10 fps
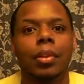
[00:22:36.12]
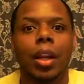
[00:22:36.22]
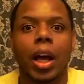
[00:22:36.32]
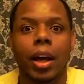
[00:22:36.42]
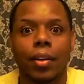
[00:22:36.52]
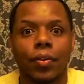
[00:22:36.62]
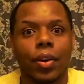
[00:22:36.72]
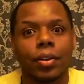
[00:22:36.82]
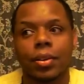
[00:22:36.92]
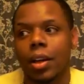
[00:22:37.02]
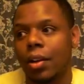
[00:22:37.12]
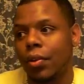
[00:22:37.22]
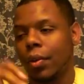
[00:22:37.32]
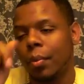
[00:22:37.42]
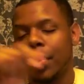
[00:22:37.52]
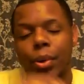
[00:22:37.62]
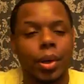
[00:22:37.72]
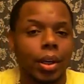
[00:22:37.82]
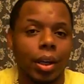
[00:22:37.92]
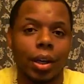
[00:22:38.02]
Life, death, born
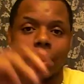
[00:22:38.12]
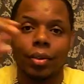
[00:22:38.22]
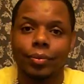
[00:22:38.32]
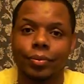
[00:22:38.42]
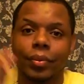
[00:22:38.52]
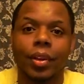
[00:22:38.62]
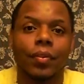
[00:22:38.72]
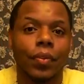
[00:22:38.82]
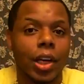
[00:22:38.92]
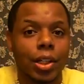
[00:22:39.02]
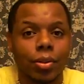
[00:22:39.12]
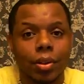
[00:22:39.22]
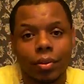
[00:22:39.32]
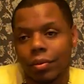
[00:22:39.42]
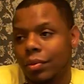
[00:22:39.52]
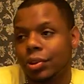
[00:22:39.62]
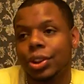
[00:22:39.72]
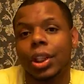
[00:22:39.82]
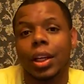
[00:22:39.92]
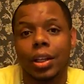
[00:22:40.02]
again. Phaedra
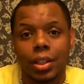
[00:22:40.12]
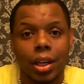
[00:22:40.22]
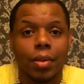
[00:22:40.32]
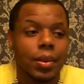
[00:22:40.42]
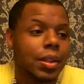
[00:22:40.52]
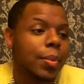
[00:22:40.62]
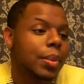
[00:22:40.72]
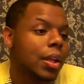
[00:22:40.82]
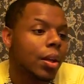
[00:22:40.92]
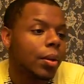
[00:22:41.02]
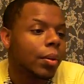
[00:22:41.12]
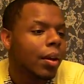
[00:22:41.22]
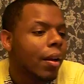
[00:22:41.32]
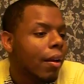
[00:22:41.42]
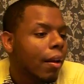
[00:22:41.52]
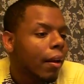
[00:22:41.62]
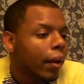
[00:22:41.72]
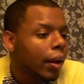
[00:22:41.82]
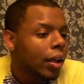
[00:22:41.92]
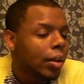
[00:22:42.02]
shaded down this episode.
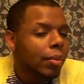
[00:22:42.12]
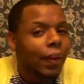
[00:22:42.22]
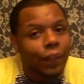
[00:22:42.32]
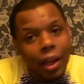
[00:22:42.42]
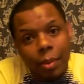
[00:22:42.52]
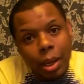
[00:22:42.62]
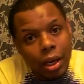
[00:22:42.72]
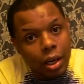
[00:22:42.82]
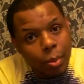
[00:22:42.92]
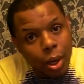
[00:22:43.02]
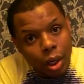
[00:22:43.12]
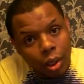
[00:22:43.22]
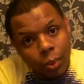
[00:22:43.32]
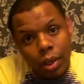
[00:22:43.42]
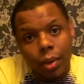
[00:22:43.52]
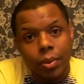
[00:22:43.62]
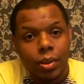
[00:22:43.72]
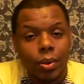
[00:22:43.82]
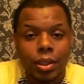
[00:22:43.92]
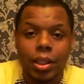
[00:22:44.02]
That fine man in the market when they was
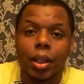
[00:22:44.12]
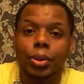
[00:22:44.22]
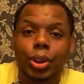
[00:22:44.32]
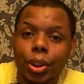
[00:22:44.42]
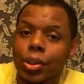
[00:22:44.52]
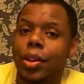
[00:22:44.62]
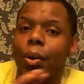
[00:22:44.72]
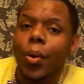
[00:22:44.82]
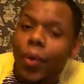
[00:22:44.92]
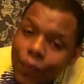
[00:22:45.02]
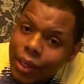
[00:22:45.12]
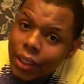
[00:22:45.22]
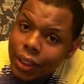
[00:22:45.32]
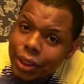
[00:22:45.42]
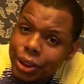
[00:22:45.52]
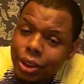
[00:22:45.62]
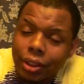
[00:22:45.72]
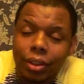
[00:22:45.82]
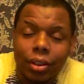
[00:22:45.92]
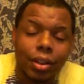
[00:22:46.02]
going to see those children at the orphanage.
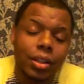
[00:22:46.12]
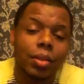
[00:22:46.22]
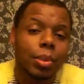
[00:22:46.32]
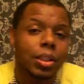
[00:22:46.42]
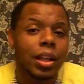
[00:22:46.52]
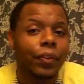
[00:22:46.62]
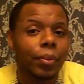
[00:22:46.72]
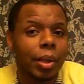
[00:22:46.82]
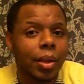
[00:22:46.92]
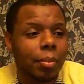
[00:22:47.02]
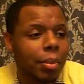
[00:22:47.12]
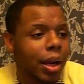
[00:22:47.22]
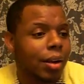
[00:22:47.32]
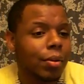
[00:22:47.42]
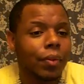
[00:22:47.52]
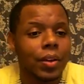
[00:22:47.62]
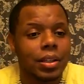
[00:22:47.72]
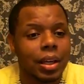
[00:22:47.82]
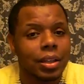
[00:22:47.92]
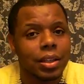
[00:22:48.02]
Oh, get so much life from him. I don't know if
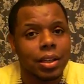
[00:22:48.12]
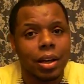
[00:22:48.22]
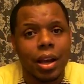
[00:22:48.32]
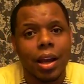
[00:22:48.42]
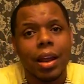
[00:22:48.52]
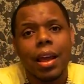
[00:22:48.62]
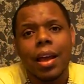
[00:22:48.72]
he's 18 or not.